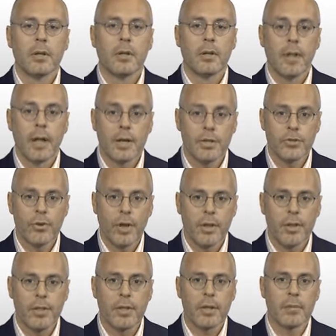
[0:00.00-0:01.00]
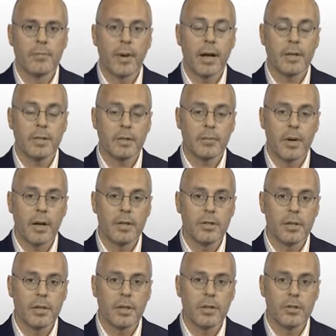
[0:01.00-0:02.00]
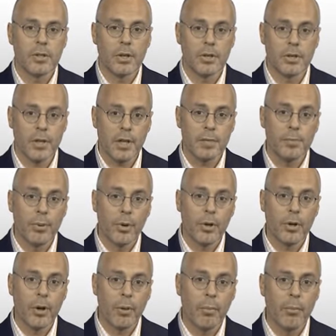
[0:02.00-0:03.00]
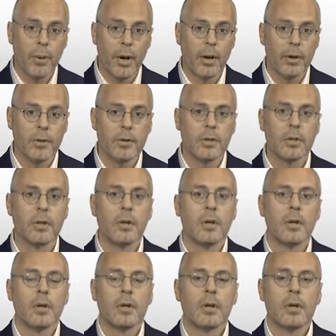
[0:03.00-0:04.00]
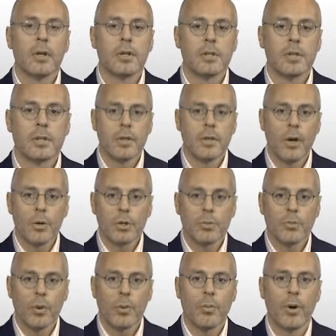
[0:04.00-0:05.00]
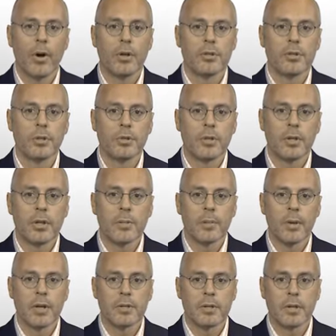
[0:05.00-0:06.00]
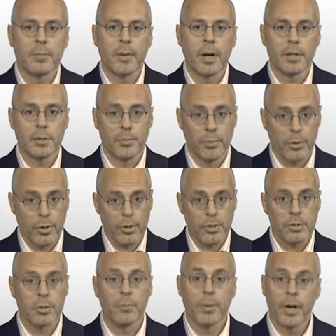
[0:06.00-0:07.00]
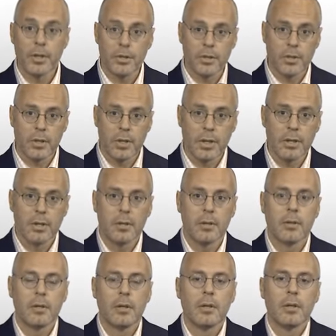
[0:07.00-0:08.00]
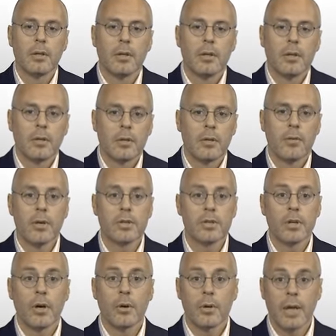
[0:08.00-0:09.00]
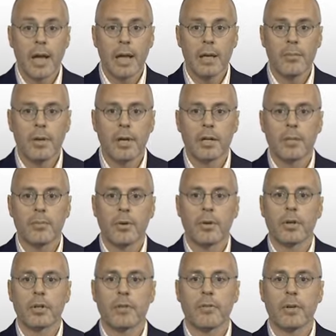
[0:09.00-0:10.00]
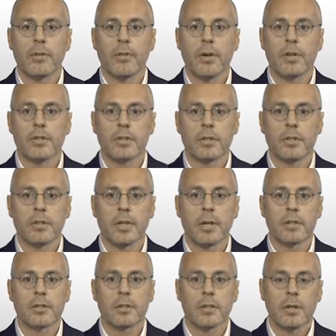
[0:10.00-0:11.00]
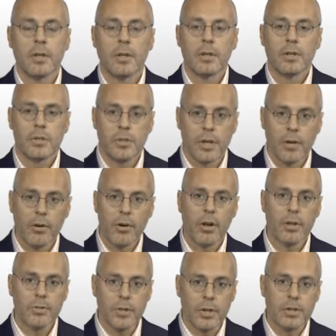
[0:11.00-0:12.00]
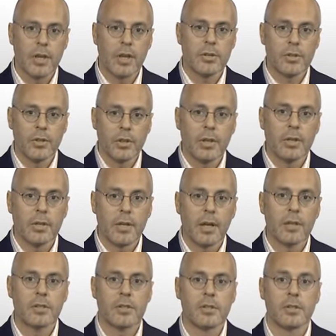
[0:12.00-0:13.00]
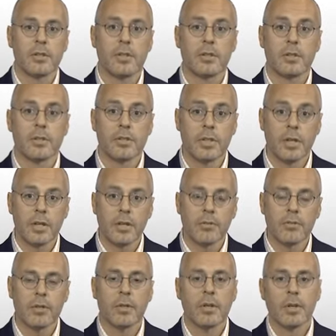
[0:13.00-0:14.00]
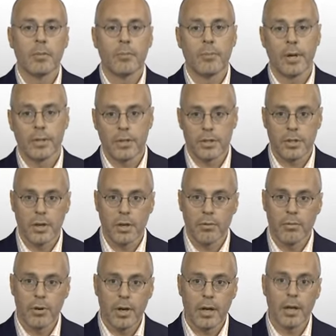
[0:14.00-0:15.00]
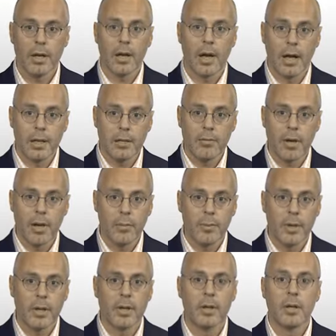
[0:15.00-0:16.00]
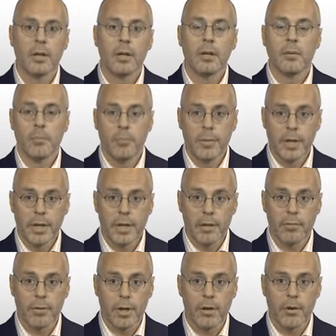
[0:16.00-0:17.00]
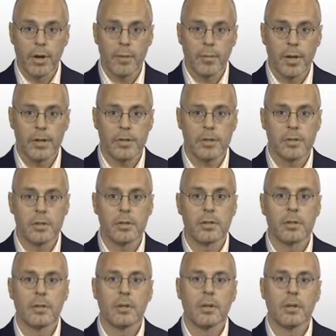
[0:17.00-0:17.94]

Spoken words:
Their strength in maximizing success per compound is no small part due to the ability to match products to patient need. There is no gaming the Productive Innovation Index. Serial success on the index is achieved by discovering and developing meaningfully great medicines